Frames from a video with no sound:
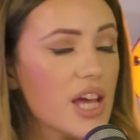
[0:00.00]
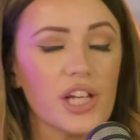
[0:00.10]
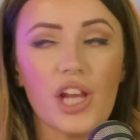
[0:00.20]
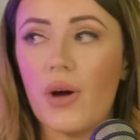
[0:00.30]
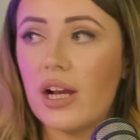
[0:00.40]

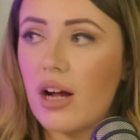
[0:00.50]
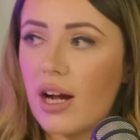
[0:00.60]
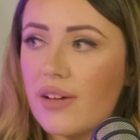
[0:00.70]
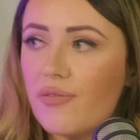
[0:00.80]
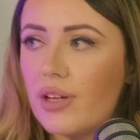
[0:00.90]
you know, and I
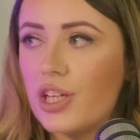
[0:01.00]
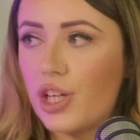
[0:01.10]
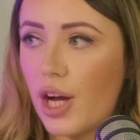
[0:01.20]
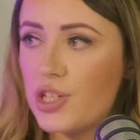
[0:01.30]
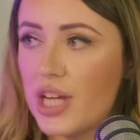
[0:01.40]
kind of
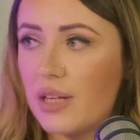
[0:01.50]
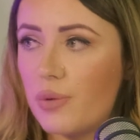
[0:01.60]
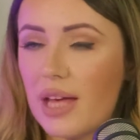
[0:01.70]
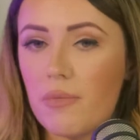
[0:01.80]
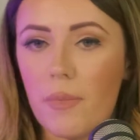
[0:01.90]
negotiated
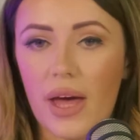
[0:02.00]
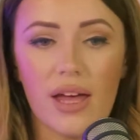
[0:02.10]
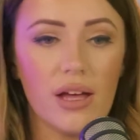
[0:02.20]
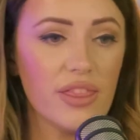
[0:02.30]
with them a bit.